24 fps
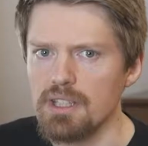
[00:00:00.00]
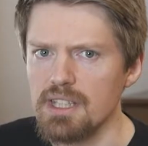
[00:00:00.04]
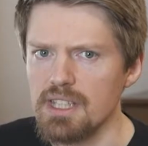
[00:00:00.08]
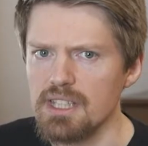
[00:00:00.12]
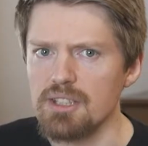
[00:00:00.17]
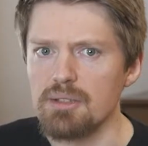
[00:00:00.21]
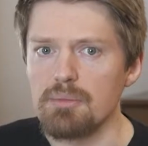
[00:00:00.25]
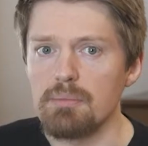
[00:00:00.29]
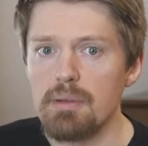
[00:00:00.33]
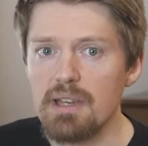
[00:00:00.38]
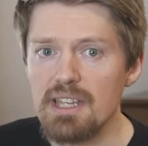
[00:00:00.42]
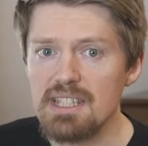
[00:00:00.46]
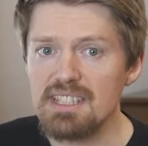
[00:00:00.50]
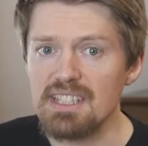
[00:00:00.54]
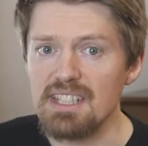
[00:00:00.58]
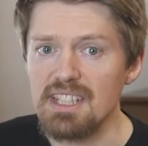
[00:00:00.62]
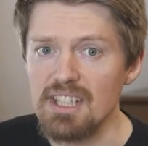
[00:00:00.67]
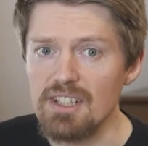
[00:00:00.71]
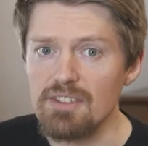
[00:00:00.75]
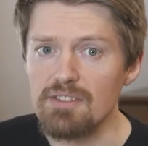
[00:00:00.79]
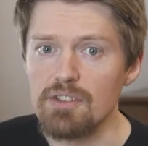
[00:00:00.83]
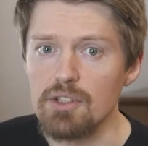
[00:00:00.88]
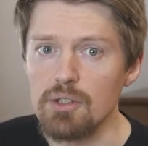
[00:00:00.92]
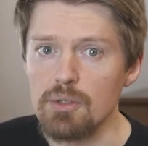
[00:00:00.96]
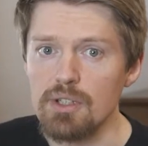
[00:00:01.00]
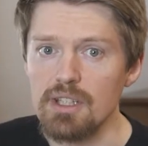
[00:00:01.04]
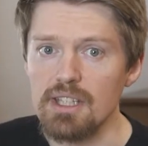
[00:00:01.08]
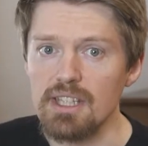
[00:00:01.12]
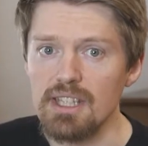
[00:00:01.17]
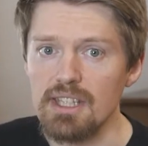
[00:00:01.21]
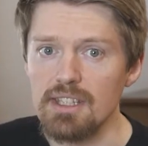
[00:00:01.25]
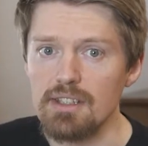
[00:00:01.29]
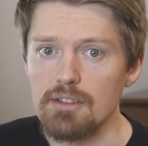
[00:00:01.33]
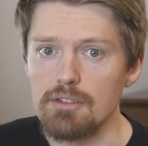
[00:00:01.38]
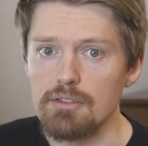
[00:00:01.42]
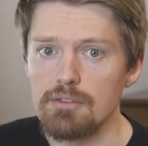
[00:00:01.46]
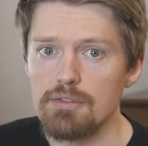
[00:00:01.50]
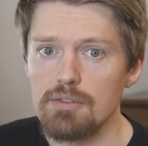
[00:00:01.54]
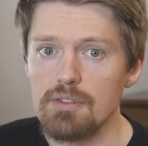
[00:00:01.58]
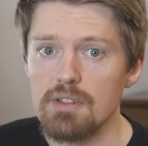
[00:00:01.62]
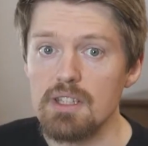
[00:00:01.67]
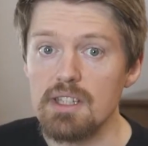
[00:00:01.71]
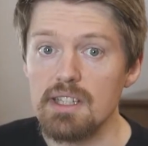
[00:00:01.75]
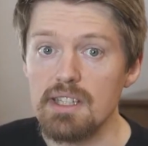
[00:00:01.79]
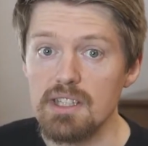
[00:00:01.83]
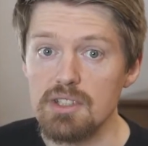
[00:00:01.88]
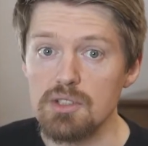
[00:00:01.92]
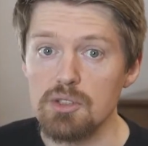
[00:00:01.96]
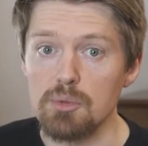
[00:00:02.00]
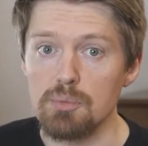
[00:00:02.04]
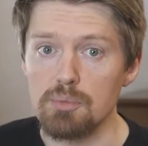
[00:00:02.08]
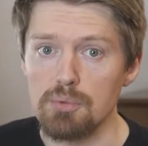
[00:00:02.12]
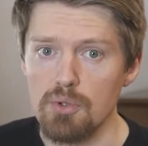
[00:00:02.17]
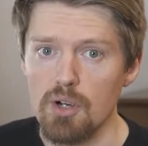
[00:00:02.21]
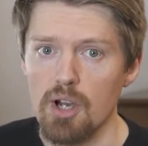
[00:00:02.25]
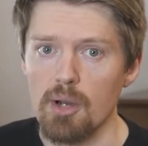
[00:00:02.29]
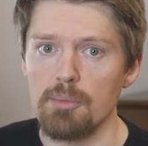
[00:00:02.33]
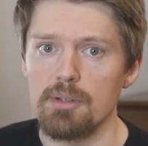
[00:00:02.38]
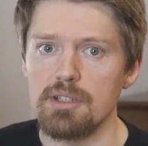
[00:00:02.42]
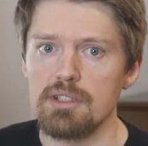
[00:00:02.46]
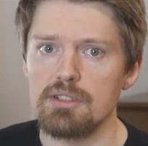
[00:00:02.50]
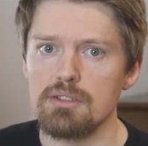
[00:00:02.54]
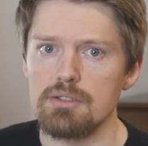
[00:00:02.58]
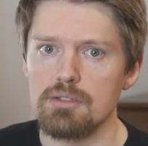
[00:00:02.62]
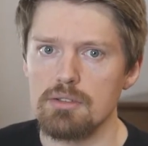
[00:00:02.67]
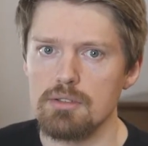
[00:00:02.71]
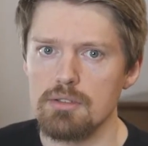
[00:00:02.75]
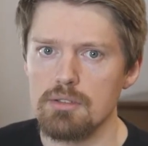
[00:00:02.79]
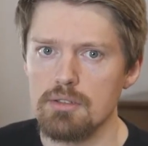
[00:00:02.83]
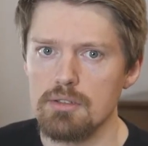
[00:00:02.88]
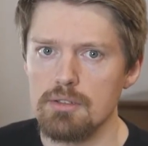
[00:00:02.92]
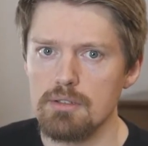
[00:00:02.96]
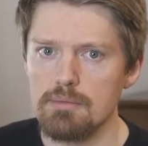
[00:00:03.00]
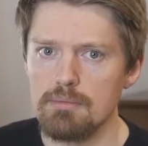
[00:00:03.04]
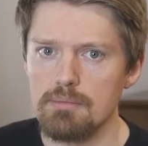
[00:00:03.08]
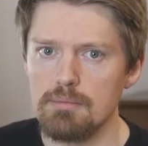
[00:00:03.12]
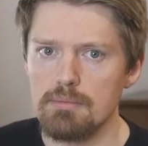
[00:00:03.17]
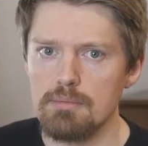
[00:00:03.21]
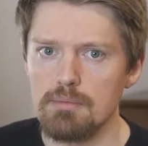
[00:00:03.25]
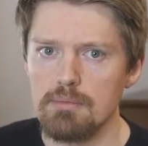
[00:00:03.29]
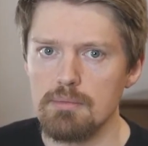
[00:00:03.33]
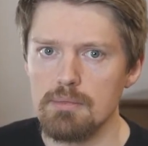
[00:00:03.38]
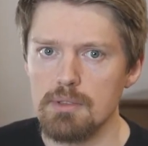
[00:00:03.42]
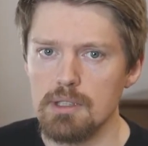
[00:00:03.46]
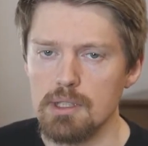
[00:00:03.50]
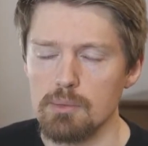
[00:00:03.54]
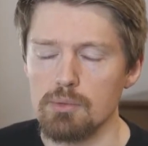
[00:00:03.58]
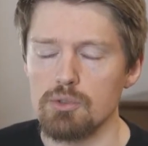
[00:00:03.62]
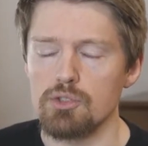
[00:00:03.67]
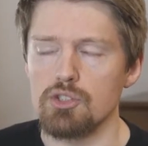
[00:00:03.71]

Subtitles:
that the best gift you can give is your promise. It was